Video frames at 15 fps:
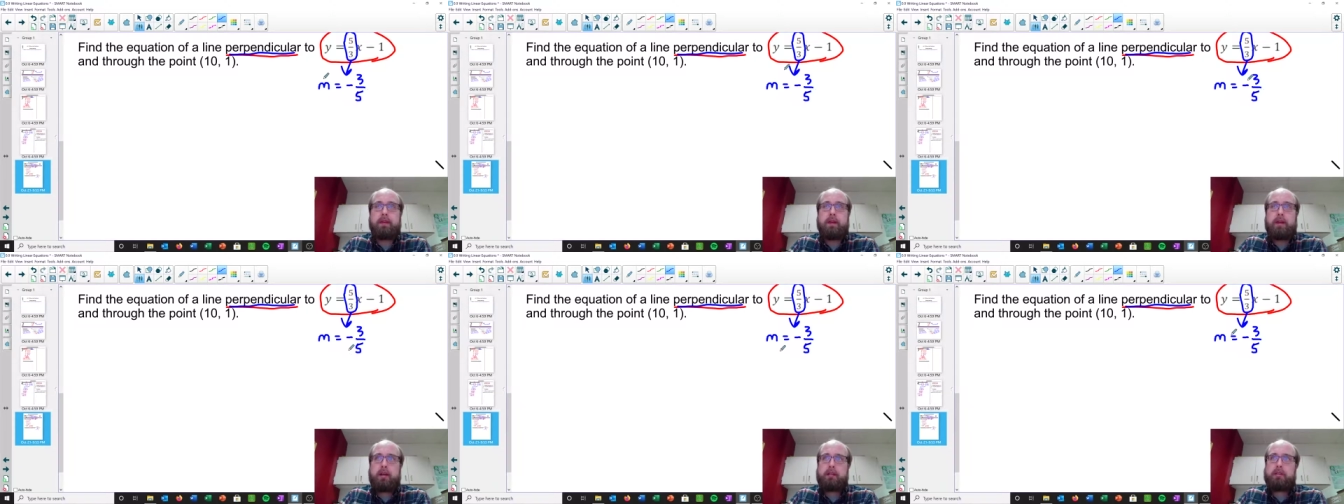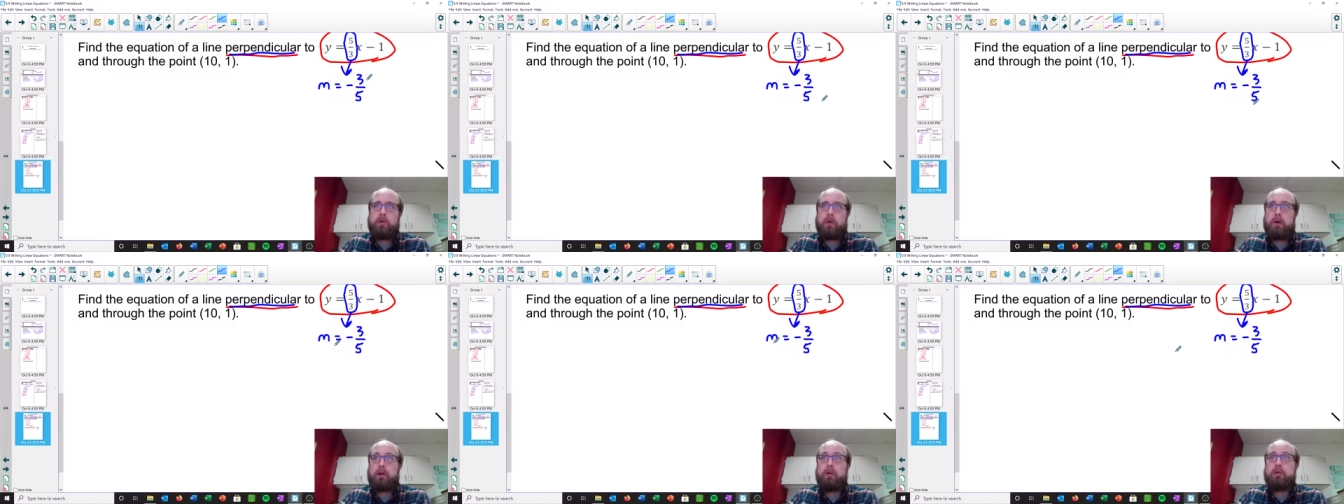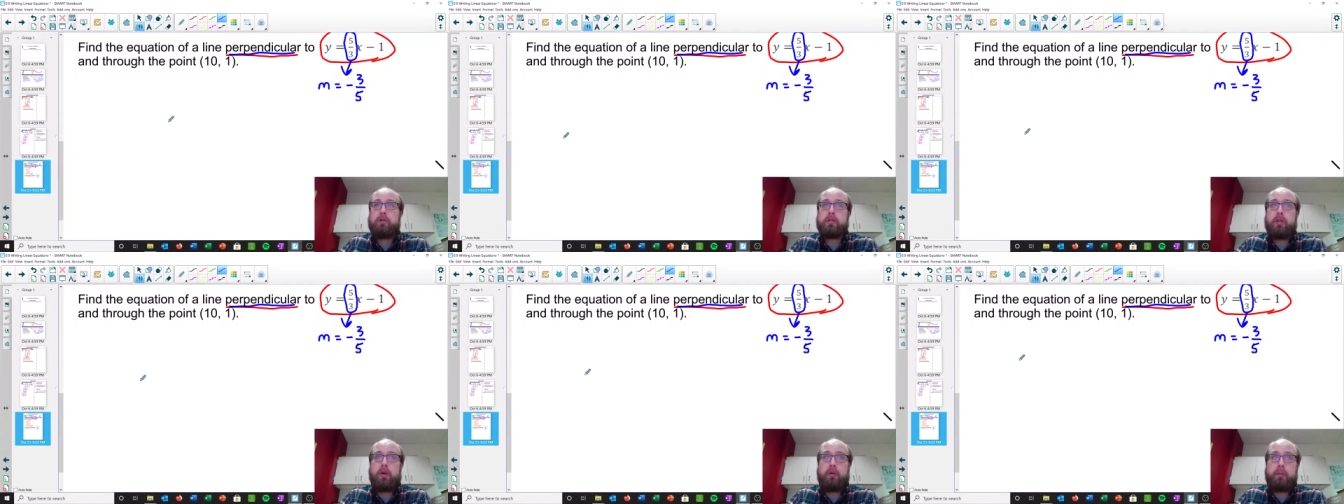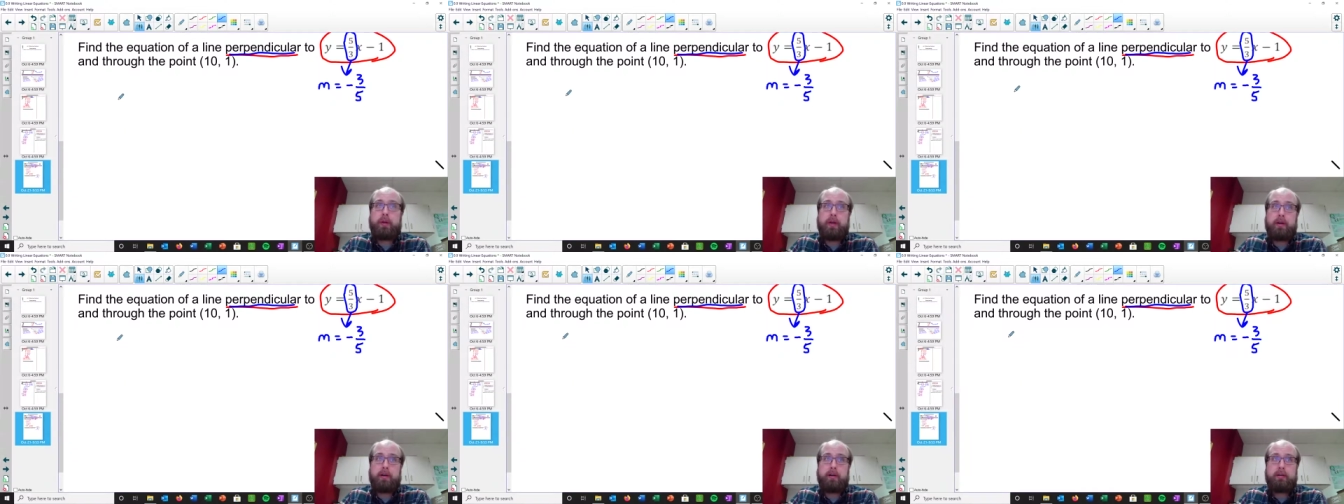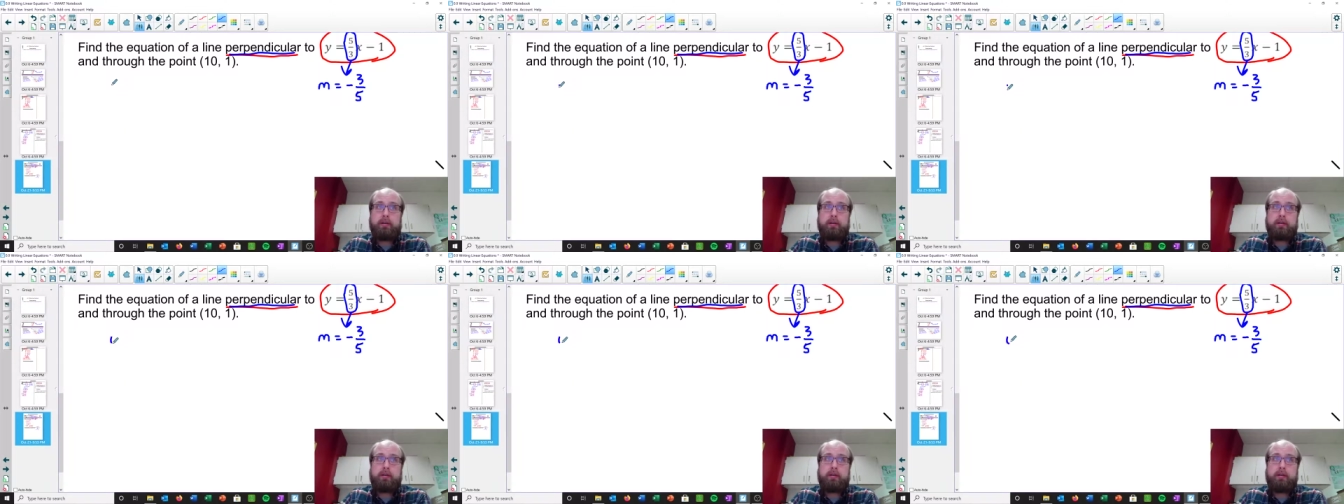And so our new slope here
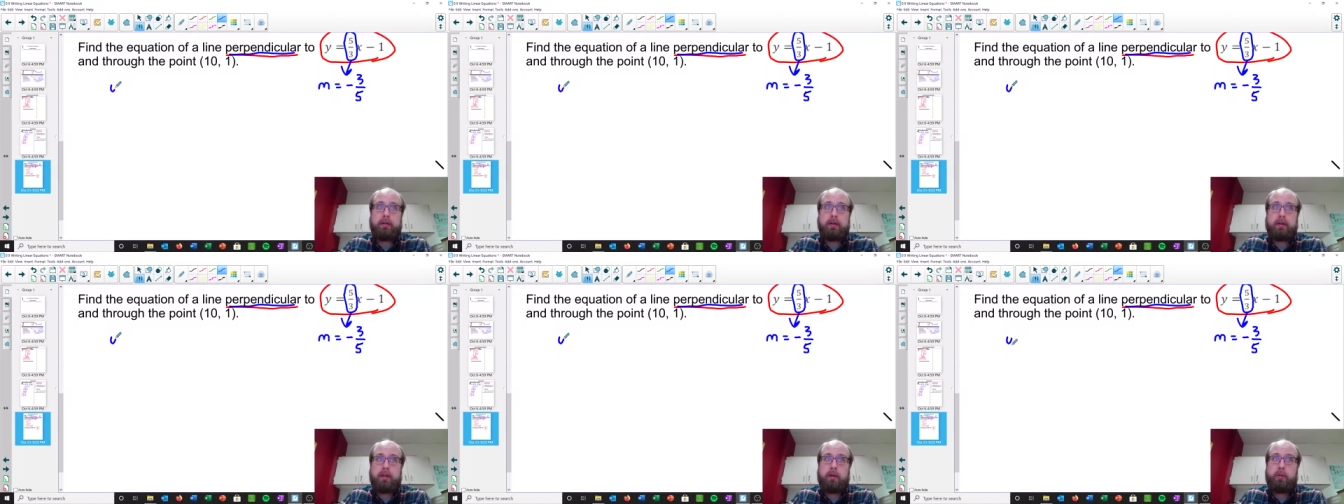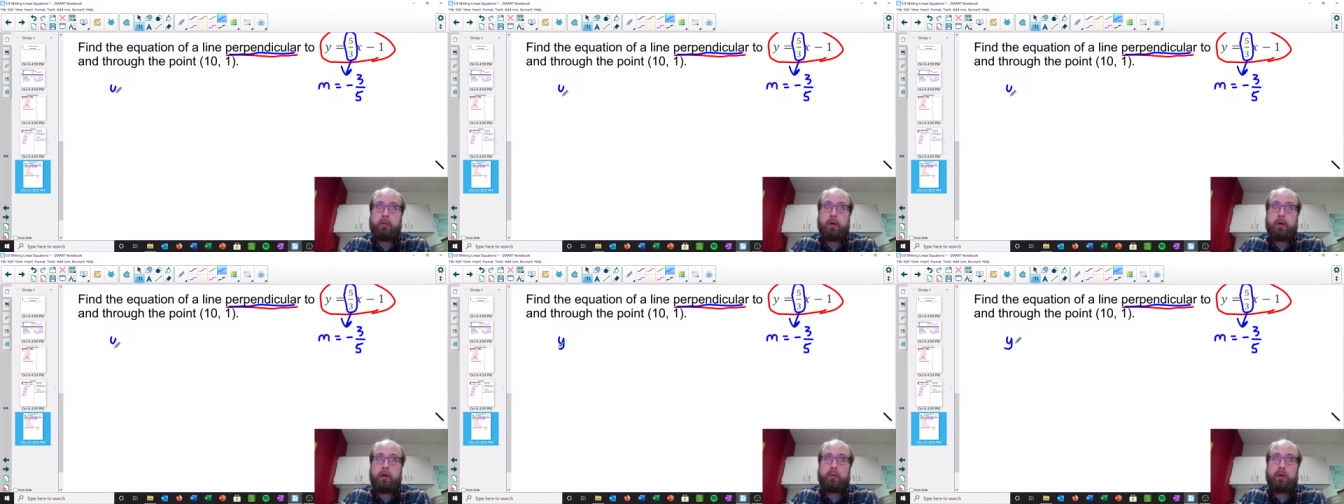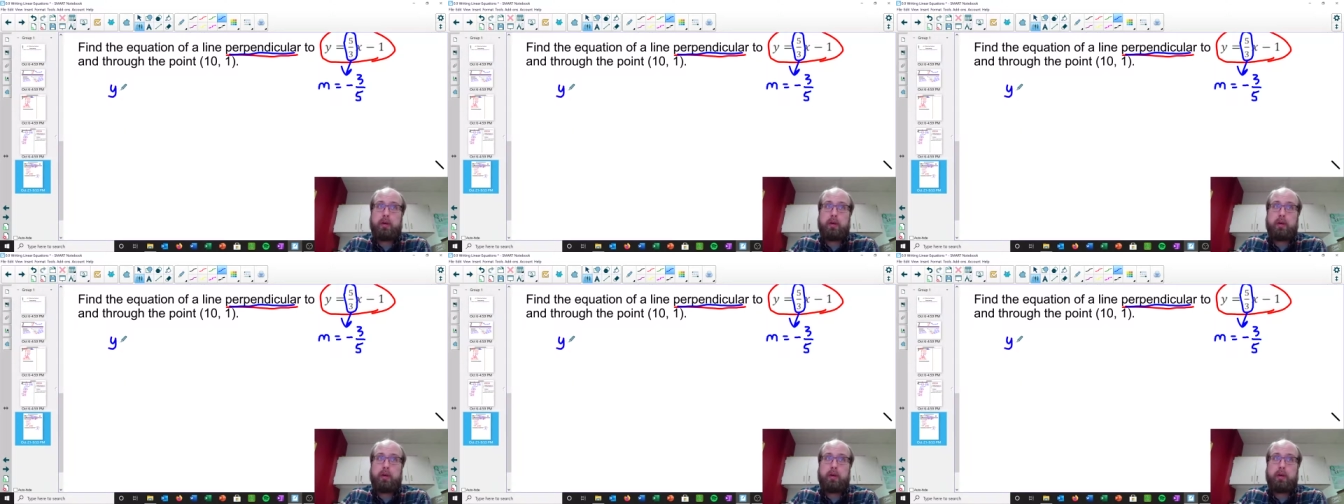that we're going to put